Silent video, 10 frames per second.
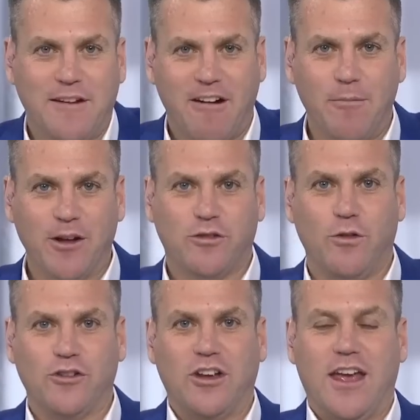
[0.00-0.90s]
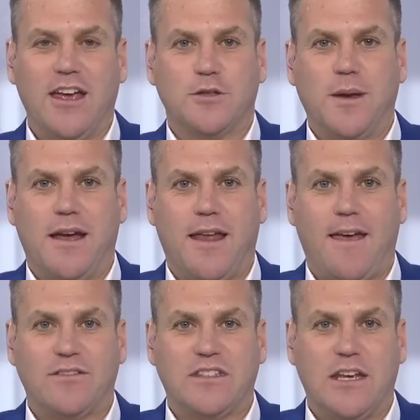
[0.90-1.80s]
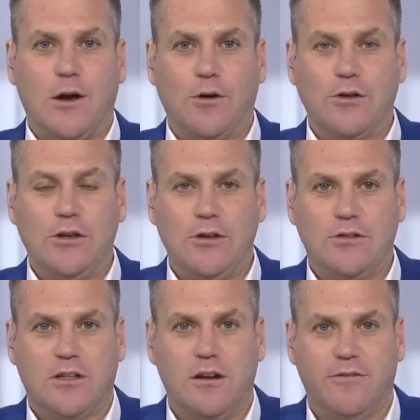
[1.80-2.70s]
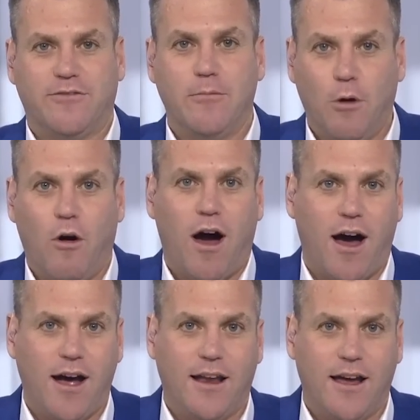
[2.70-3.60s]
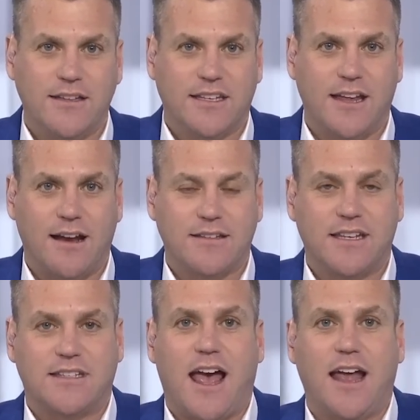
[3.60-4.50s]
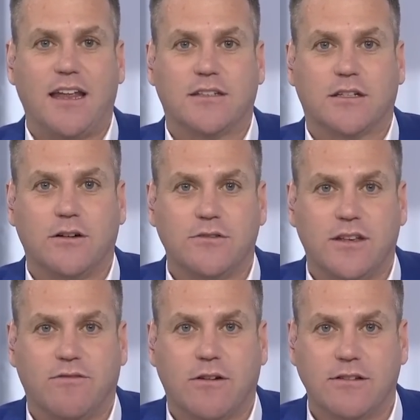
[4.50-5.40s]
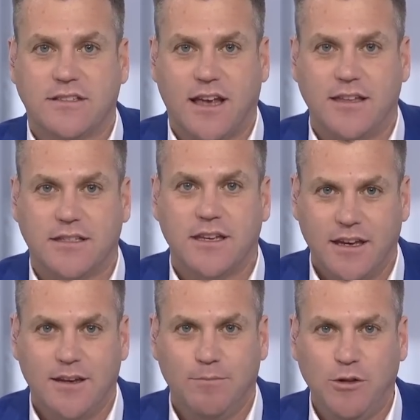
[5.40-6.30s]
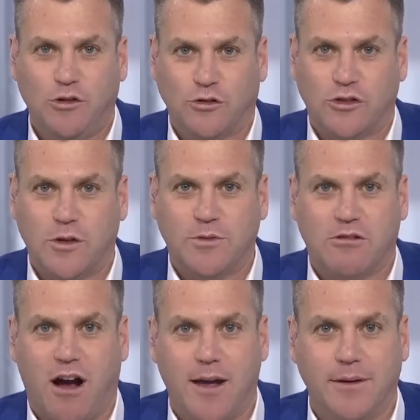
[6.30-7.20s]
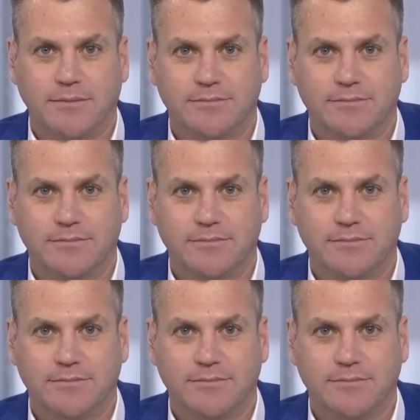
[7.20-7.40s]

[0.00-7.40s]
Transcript: Thank you very much for watching ESPN FC on YouTube. For more highlights, analysis, and exclusive content, be sure to subscribe.